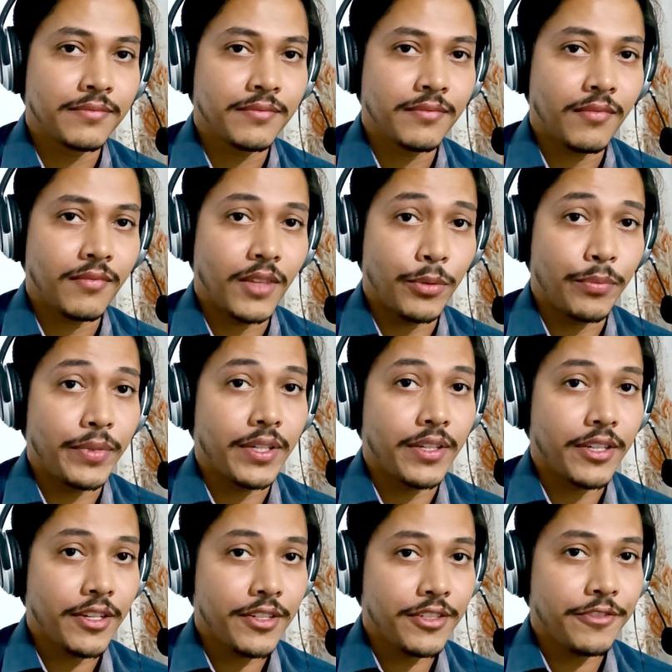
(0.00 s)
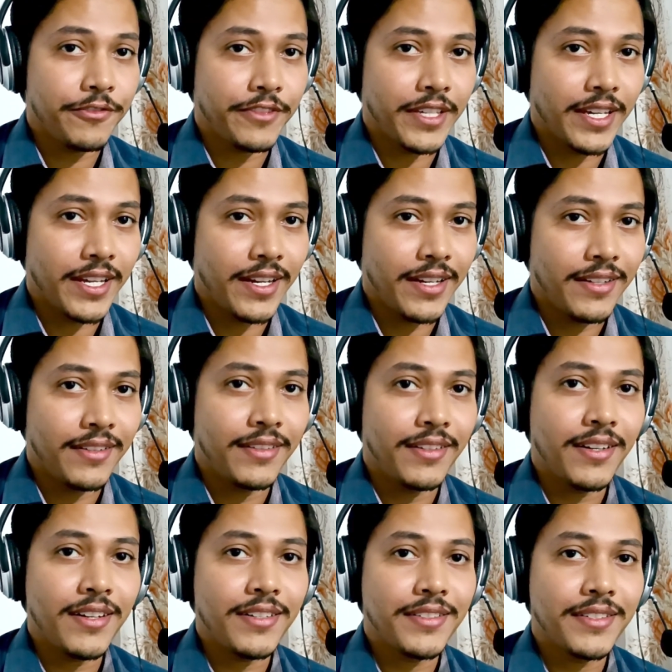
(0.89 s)
Now because of that,
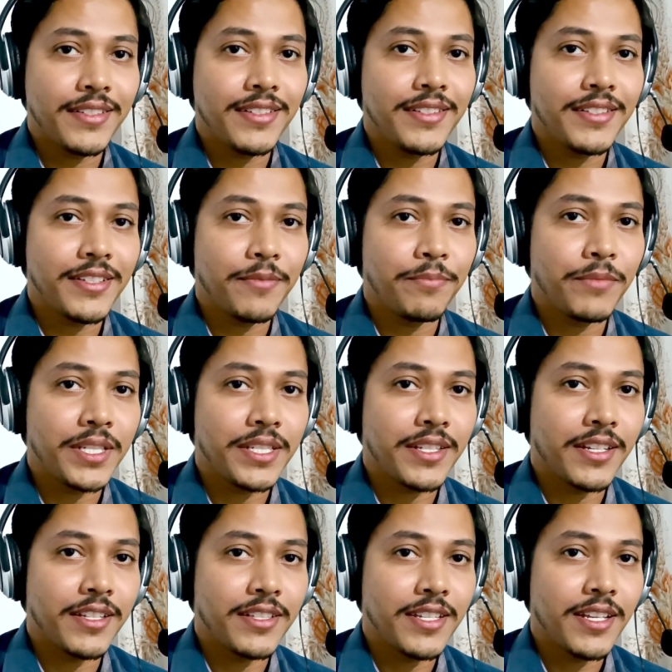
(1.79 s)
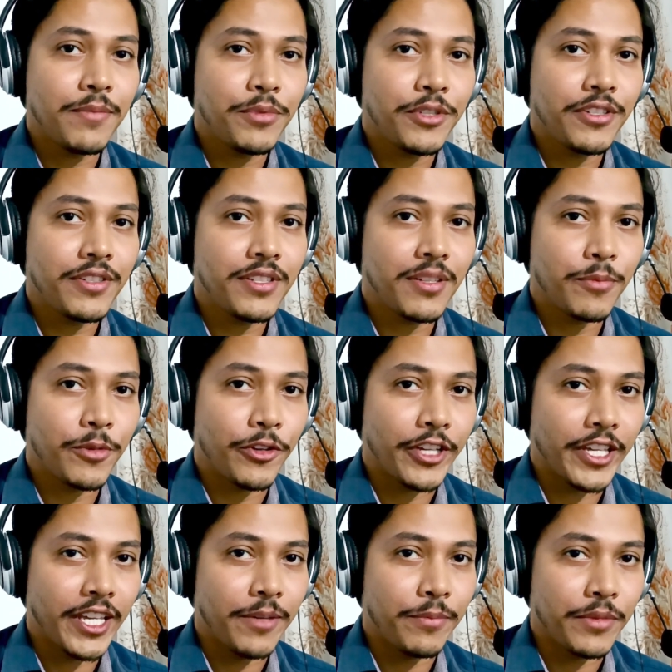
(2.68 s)
there are still some misconceptions among
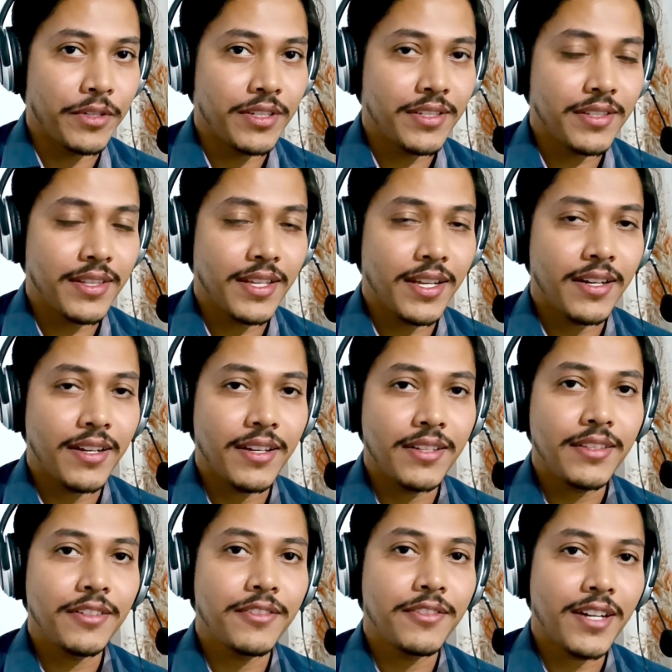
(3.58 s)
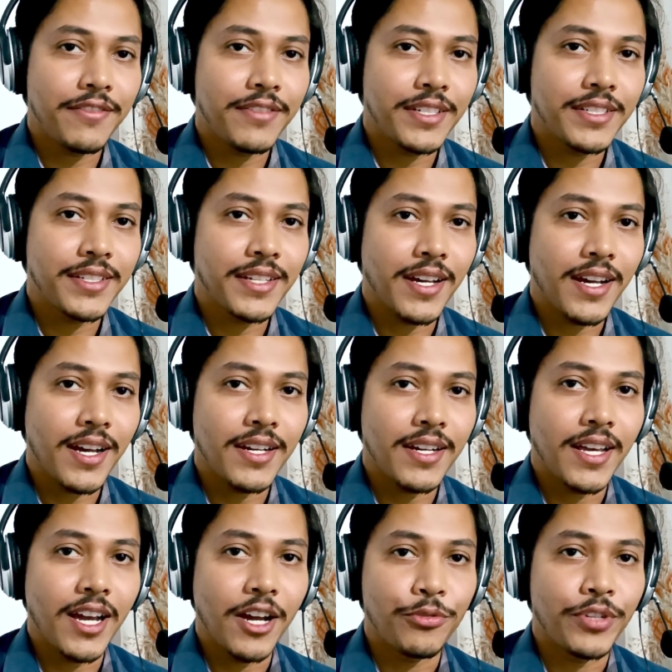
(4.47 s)
gamers that other graphics cards
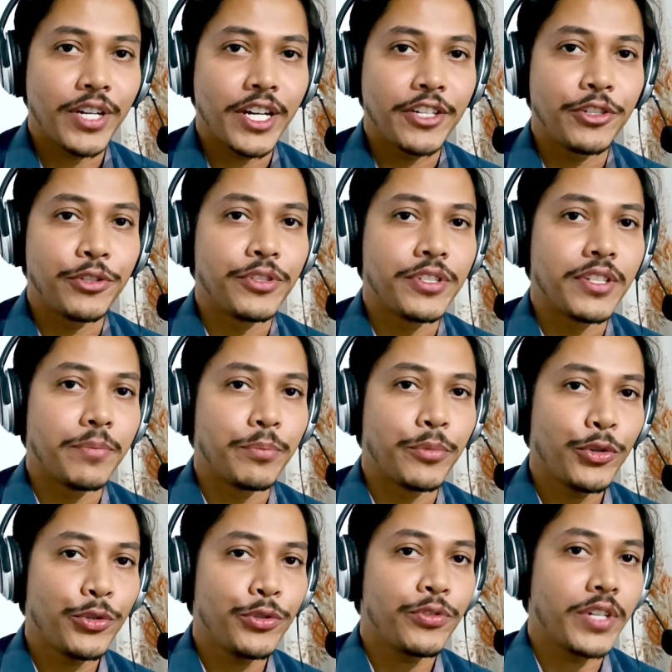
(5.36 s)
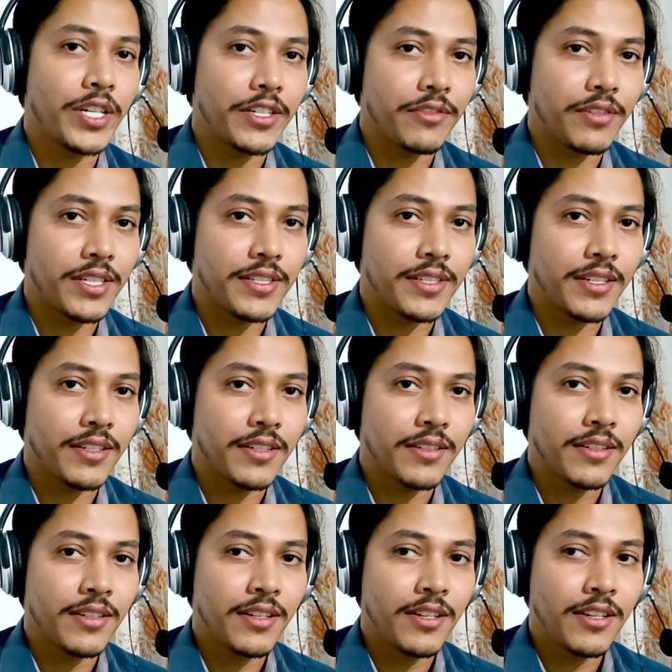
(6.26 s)
outright don't support ray tracing,
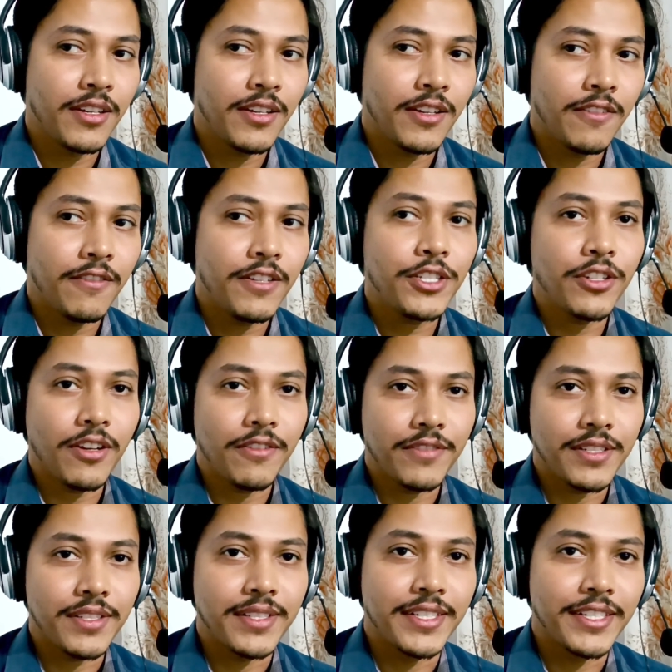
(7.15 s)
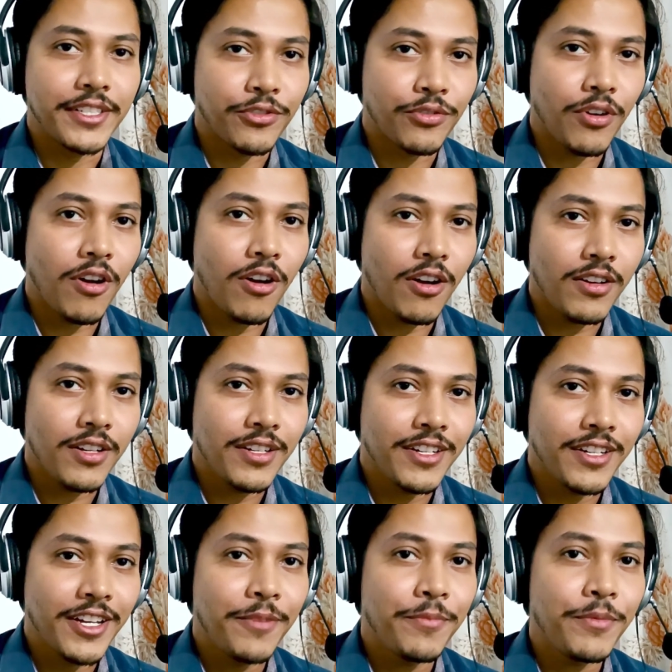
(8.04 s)
which obviously is wrong,
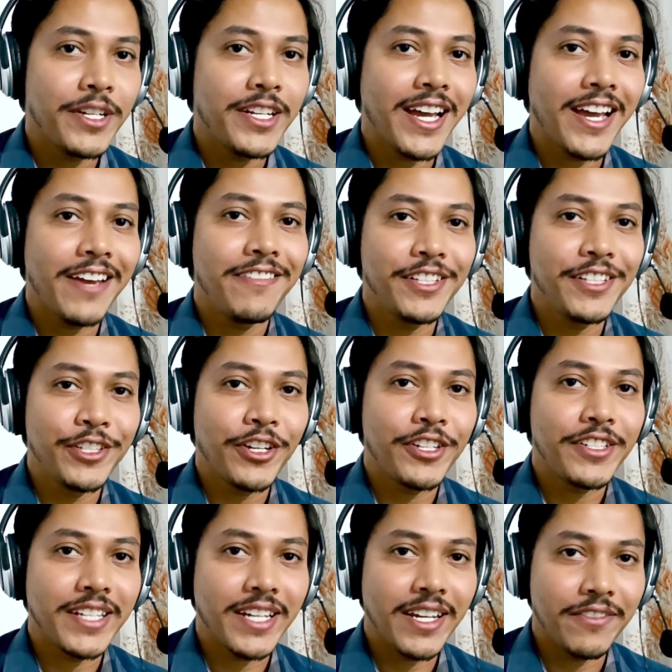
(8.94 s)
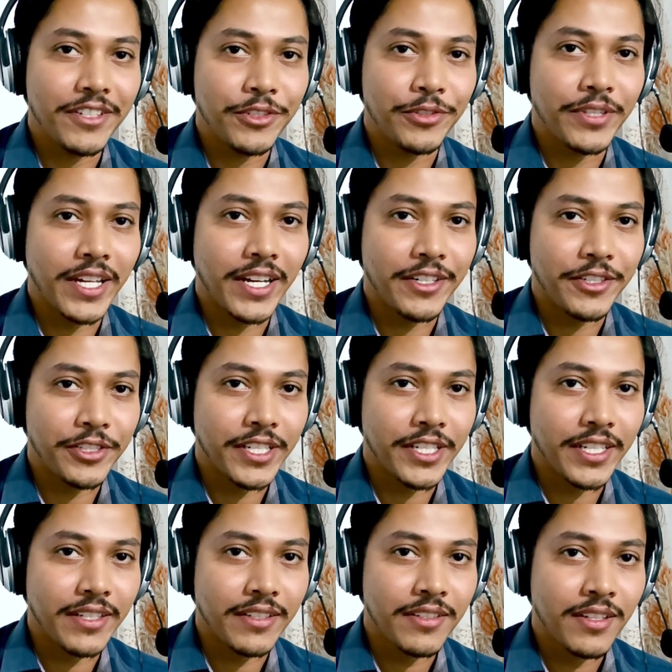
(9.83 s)
but I will not dive into that
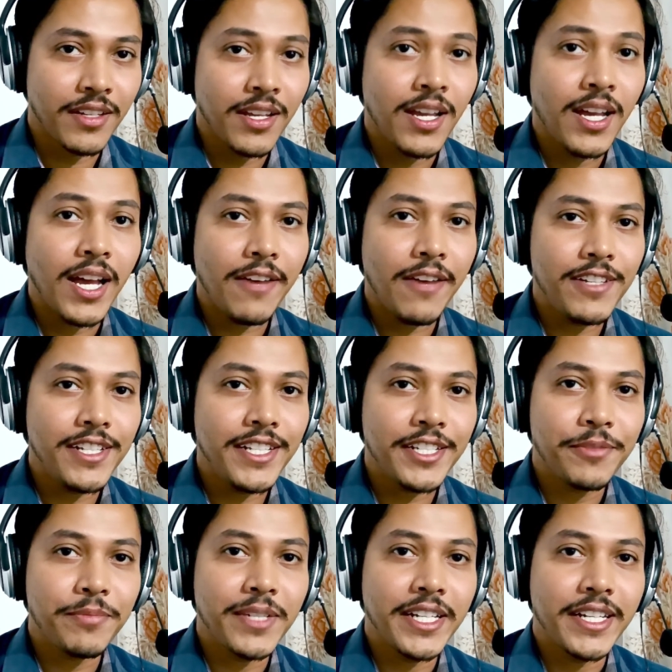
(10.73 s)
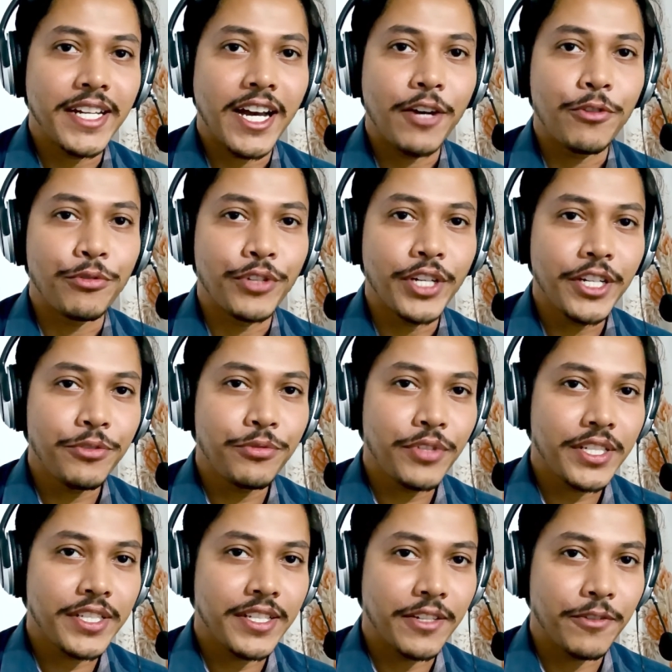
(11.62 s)
today. I will explain how ray
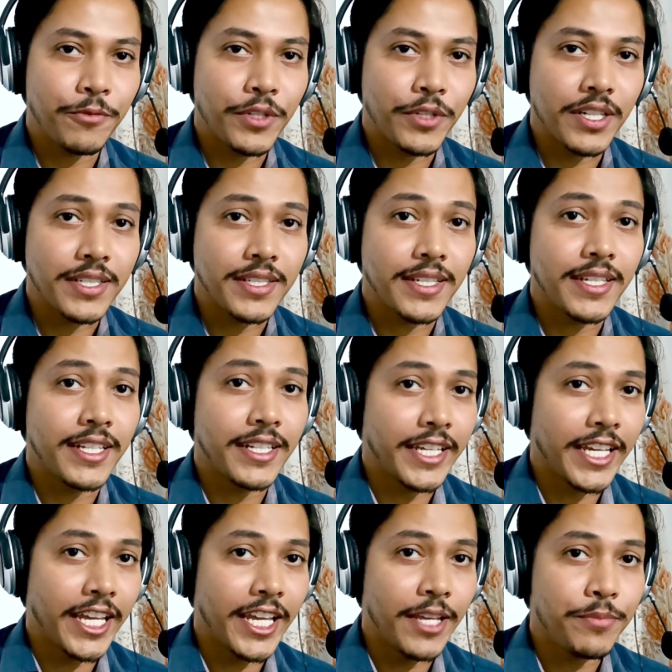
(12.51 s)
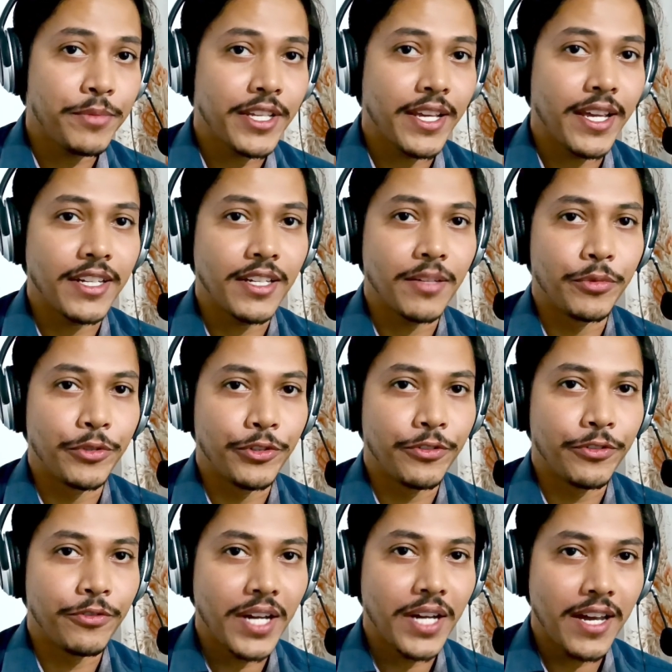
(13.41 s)
tracing works in games and computer
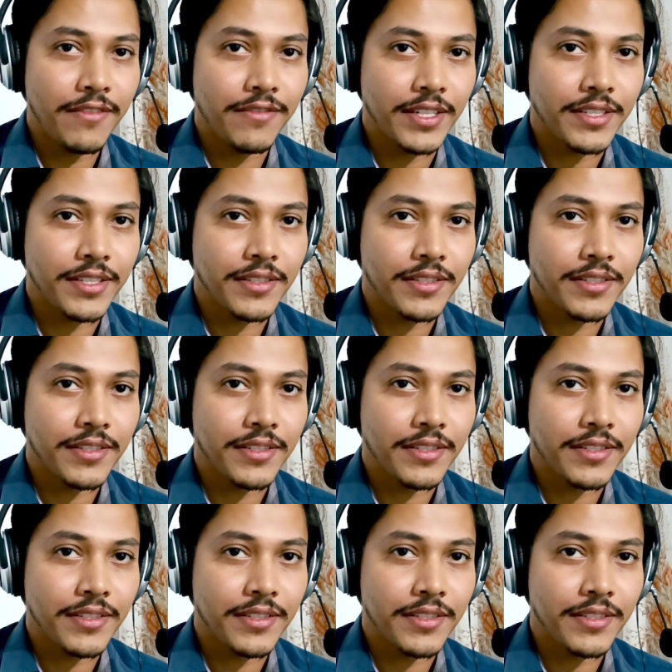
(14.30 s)
graphics.